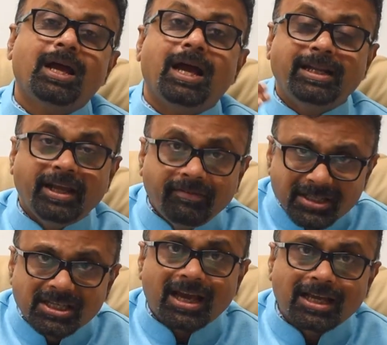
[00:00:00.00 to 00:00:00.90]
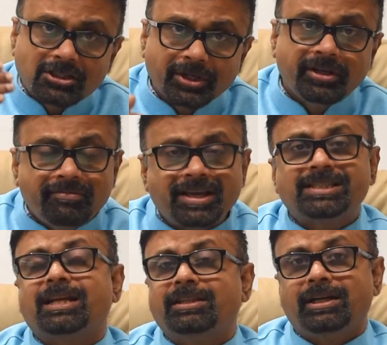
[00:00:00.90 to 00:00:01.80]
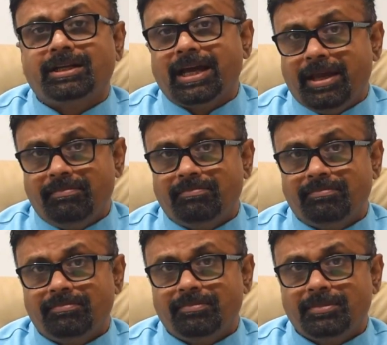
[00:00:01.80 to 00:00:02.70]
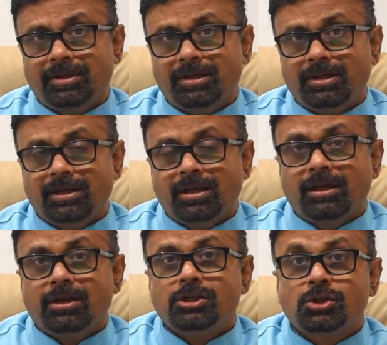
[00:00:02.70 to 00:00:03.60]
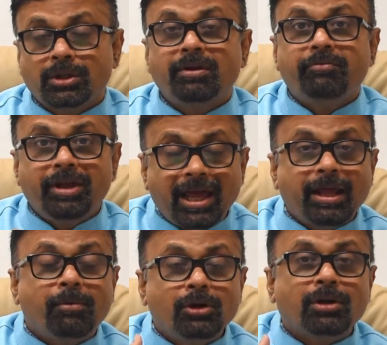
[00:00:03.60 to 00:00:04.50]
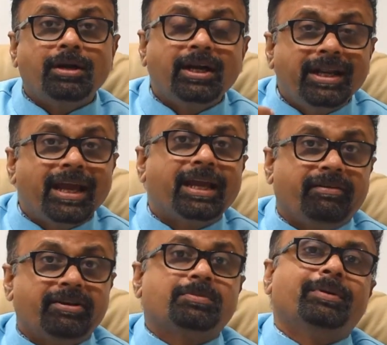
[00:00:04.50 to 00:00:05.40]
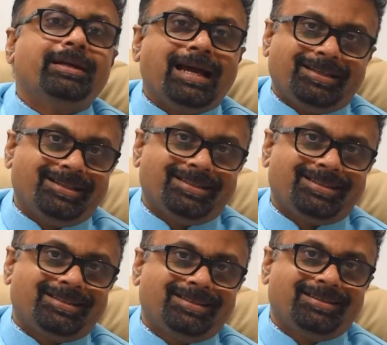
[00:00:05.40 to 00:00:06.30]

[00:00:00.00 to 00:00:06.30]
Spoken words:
and the investor has to invest at that time so that we are able to undertake investment actions.